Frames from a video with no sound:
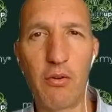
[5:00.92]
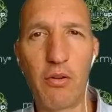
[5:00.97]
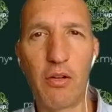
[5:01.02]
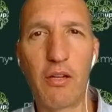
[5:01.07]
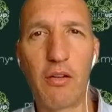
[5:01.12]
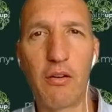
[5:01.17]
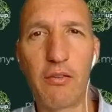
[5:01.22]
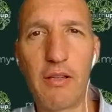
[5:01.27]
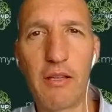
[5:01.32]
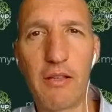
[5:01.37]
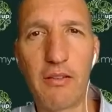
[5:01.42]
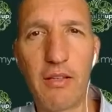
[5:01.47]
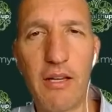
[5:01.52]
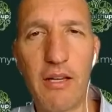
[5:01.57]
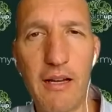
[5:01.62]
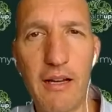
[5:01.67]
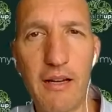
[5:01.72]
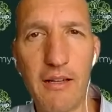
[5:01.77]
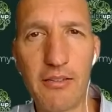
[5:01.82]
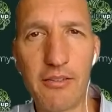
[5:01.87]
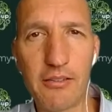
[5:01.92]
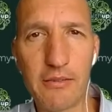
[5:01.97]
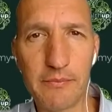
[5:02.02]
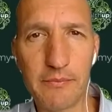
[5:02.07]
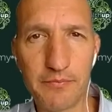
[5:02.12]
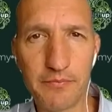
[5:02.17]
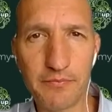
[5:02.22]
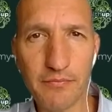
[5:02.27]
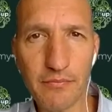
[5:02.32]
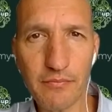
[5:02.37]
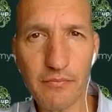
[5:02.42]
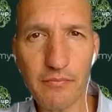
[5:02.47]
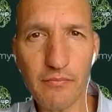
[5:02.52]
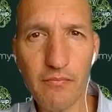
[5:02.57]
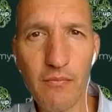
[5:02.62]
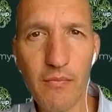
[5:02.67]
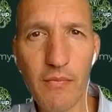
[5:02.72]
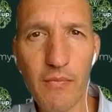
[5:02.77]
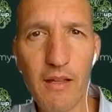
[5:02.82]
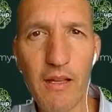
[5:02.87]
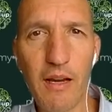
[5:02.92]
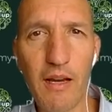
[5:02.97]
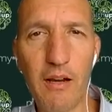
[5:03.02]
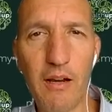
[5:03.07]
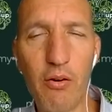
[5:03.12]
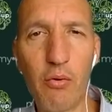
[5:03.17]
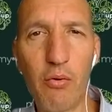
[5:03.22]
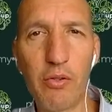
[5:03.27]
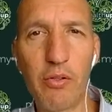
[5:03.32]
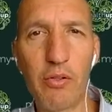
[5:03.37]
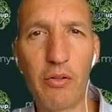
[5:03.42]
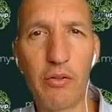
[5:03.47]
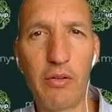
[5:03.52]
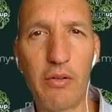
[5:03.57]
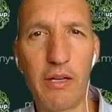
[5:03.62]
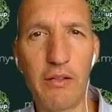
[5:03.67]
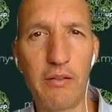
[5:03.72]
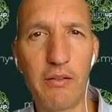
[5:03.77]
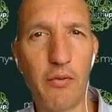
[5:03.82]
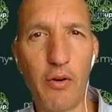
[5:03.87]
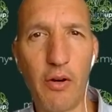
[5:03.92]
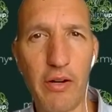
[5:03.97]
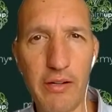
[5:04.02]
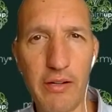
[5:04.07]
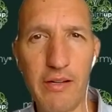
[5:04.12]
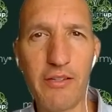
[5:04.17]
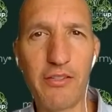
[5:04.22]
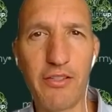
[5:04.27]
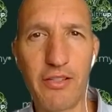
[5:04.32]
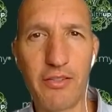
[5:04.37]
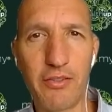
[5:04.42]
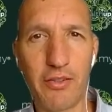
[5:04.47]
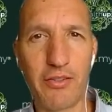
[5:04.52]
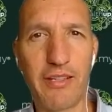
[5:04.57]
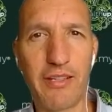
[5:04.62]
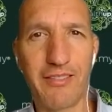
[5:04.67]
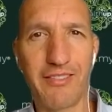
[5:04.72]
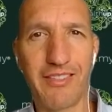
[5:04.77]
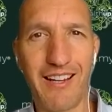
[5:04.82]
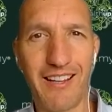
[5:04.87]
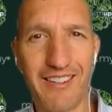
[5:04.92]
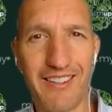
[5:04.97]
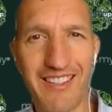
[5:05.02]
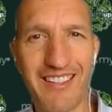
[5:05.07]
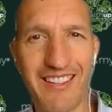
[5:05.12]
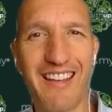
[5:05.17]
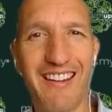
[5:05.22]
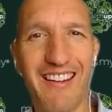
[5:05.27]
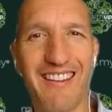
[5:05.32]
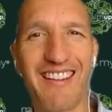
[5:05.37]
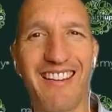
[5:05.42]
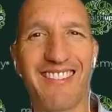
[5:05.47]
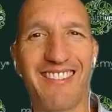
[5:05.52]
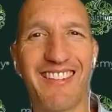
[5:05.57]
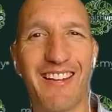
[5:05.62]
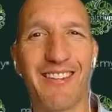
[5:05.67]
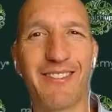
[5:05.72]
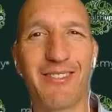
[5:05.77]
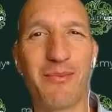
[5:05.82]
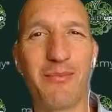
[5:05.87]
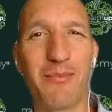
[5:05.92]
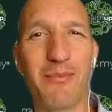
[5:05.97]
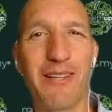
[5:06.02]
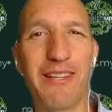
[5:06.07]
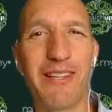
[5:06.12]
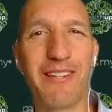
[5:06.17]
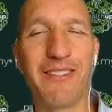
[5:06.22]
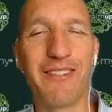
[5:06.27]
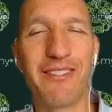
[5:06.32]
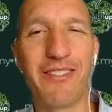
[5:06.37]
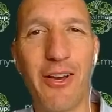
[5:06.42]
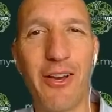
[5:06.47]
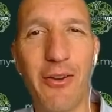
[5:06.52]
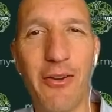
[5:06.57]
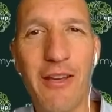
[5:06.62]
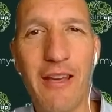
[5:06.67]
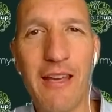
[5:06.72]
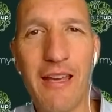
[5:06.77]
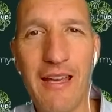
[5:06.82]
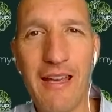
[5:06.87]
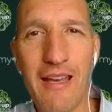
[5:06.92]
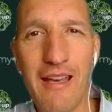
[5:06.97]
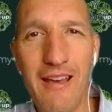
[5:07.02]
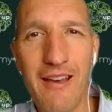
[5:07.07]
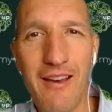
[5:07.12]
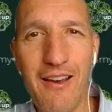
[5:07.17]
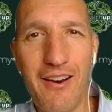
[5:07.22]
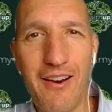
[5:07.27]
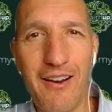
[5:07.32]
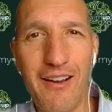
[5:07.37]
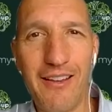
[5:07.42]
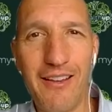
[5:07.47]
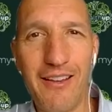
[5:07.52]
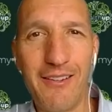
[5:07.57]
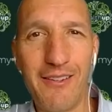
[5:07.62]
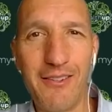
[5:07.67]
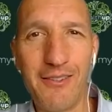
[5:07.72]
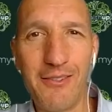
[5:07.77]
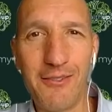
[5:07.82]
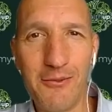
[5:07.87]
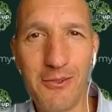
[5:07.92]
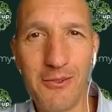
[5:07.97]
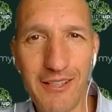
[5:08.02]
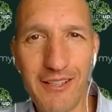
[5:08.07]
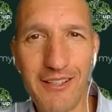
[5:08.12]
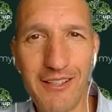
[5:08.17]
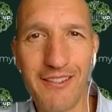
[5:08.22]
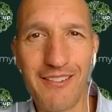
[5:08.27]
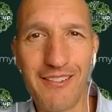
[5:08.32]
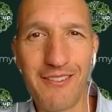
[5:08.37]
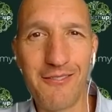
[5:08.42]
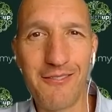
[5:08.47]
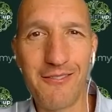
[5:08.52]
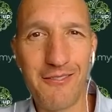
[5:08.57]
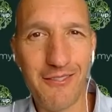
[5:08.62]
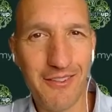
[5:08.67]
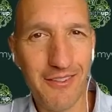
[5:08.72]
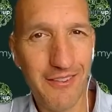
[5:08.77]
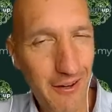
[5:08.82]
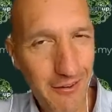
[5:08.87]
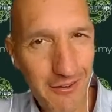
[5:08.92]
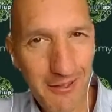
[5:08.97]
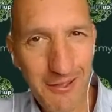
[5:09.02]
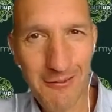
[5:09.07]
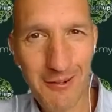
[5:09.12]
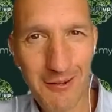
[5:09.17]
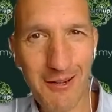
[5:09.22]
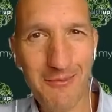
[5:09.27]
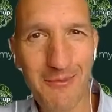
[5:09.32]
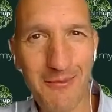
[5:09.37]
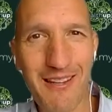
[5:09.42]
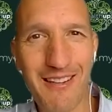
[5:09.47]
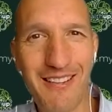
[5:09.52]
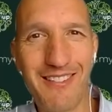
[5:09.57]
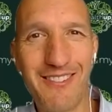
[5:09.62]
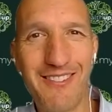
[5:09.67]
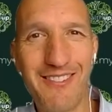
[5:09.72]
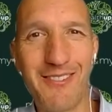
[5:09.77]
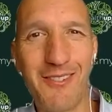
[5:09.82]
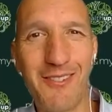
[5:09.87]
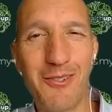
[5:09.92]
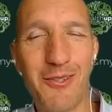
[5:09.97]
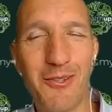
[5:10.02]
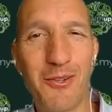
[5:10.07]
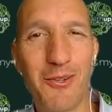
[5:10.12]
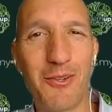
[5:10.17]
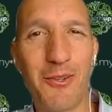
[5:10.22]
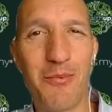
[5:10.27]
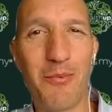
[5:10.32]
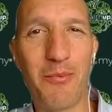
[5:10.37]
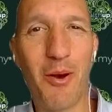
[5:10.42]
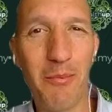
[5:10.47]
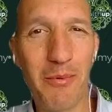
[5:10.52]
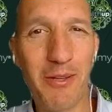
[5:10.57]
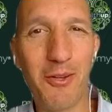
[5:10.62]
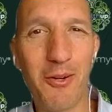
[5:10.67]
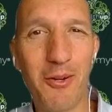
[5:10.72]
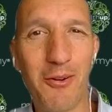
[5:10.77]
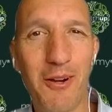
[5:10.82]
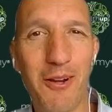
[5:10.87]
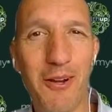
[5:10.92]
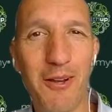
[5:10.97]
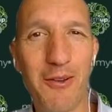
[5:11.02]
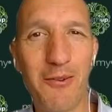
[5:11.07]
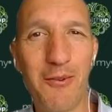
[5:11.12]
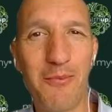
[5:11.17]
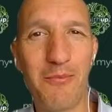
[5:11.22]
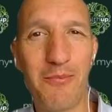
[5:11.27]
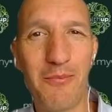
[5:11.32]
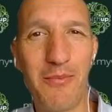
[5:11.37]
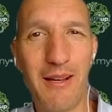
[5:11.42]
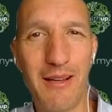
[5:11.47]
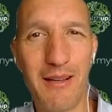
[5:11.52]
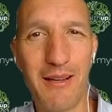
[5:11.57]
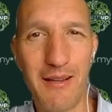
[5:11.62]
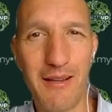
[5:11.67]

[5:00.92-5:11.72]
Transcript: solely working on that task, all your undivided energy is on that task and getting that task completed. So I really thoroughly recommend you look at the Pomodoro